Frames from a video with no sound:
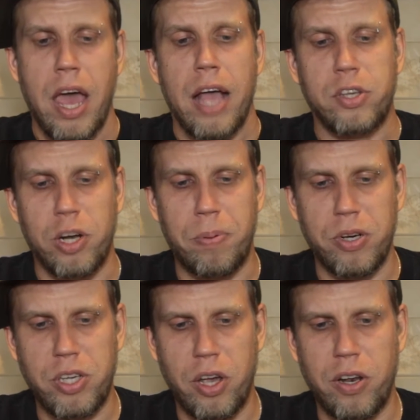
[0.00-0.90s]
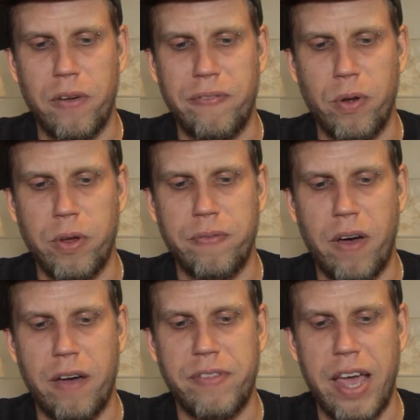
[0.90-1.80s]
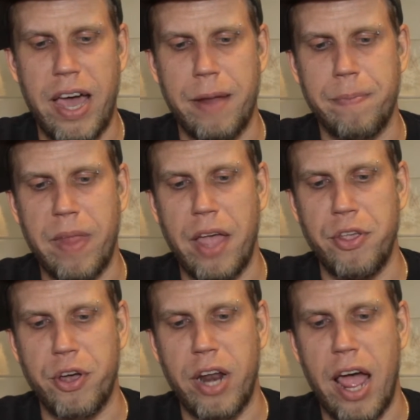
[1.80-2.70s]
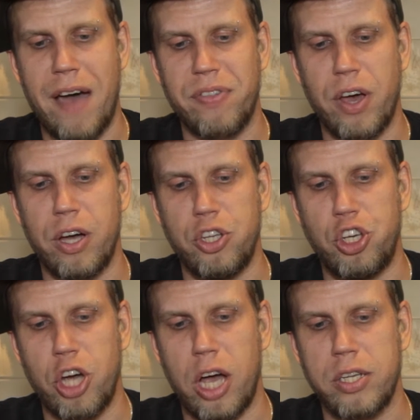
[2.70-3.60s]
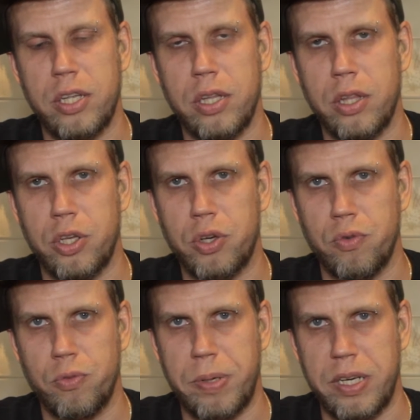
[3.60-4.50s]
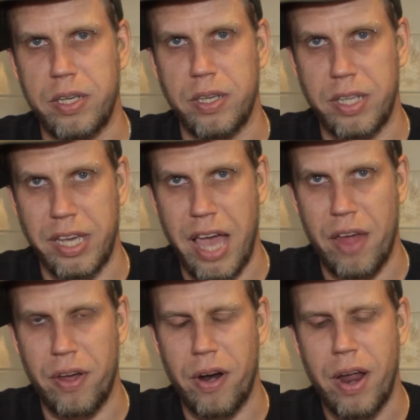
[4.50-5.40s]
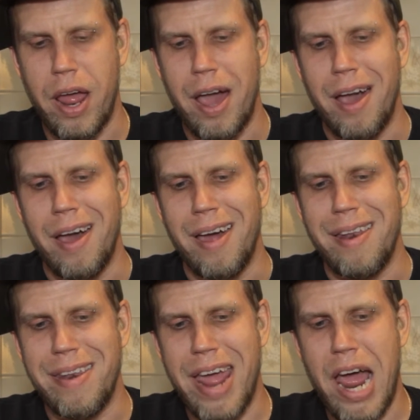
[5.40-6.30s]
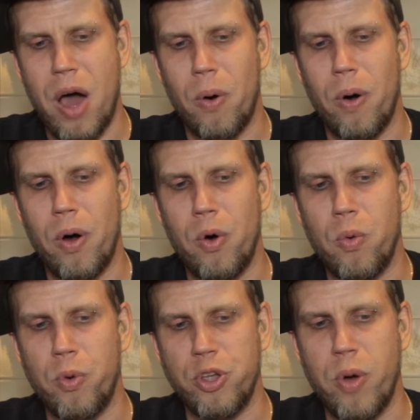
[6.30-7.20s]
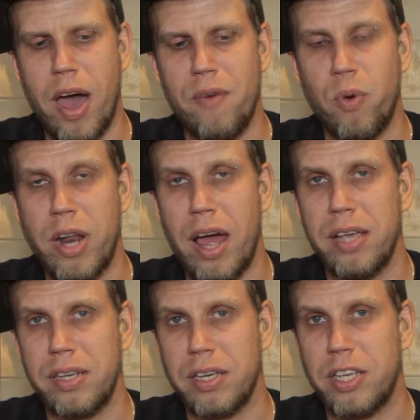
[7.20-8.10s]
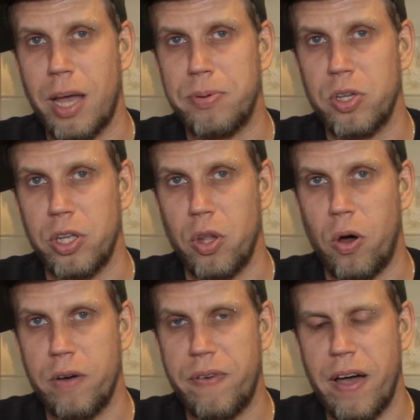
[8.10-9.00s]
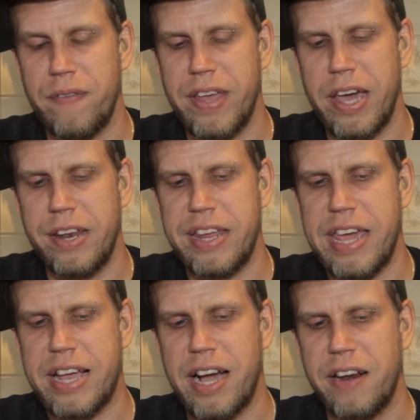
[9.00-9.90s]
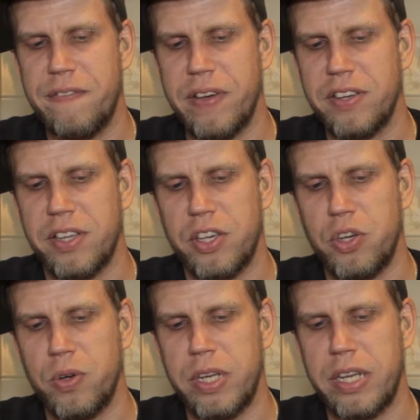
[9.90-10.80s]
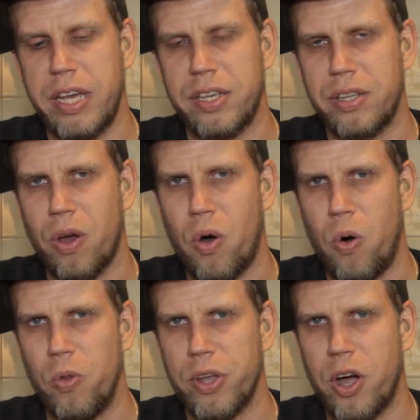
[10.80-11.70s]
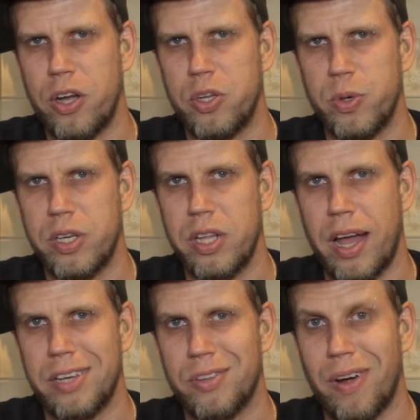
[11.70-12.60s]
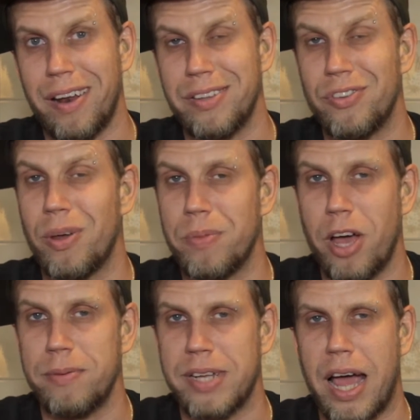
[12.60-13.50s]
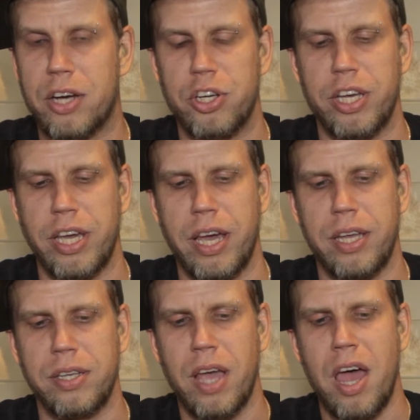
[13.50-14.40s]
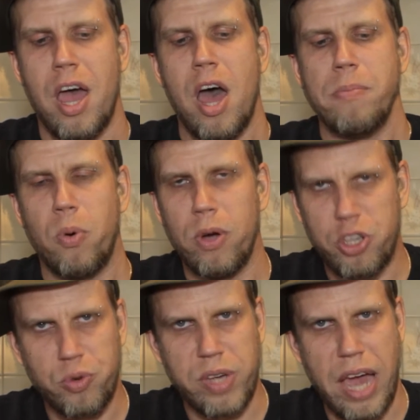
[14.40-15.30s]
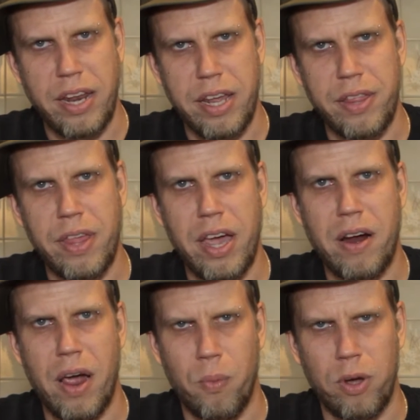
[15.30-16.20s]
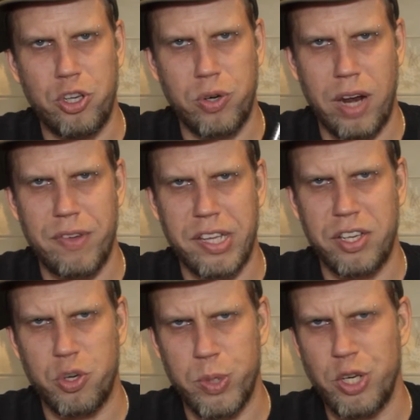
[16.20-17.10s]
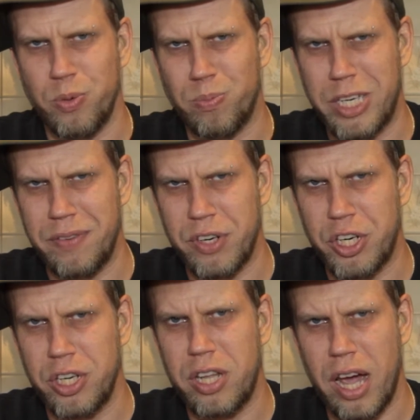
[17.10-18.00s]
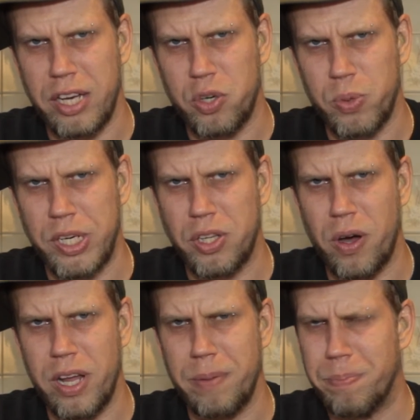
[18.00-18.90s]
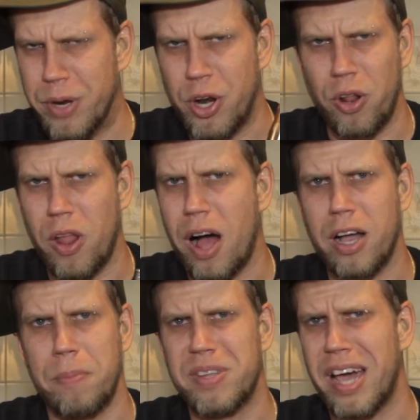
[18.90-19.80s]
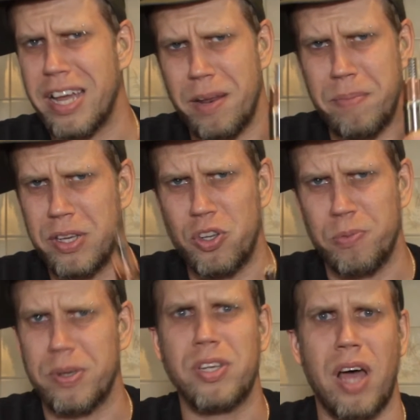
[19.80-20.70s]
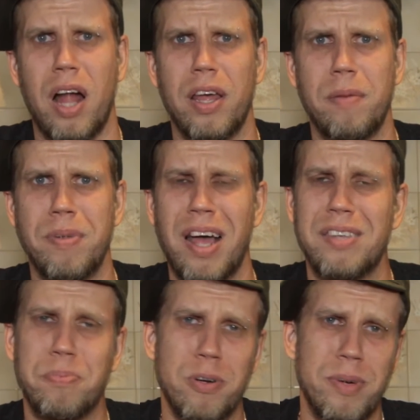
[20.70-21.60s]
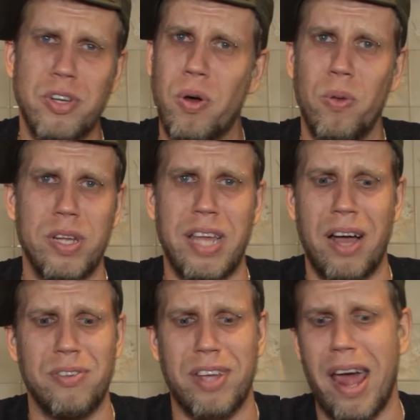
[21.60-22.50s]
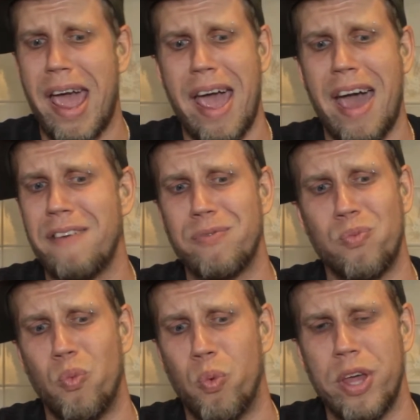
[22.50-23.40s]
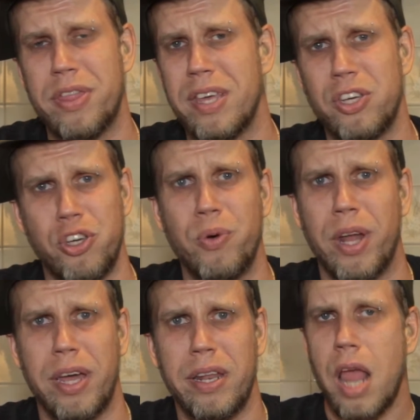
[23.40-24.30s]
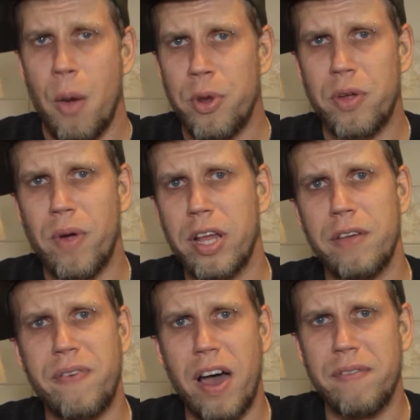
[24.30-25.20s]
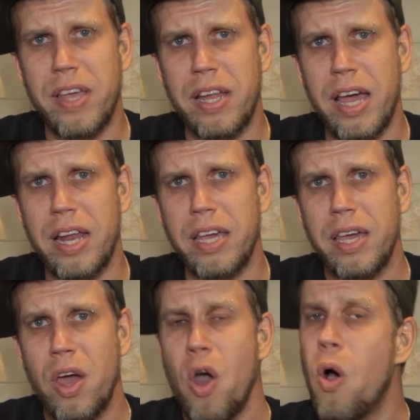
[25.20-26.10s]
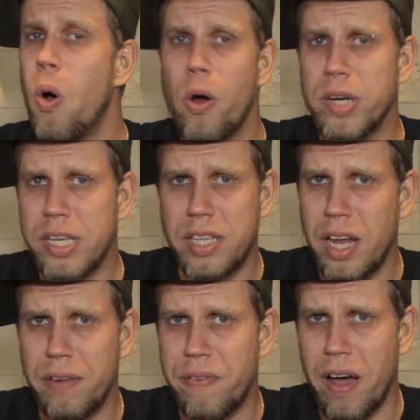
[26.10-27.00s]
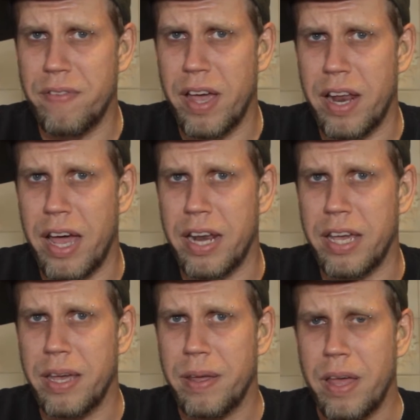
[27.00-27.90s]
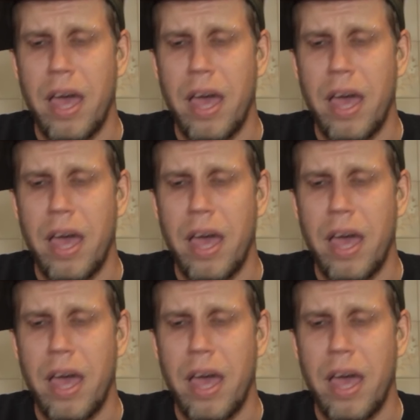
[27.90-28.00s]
it's going to push down that floating 510, and you're going to have to adjust the screw pieces together. Now, when you have one that has an exceptionally long 510, it kind of feels like the unit is holding on to its last thread, and sometimes it actually is. But once you get it in there, and once you get everything situated and you give a good tight twist on it, it'll lock up tight and be super solid. But that's pretty much the only downside I have with this unit. And with a regular 510 Addy, or an extended 510 Addy,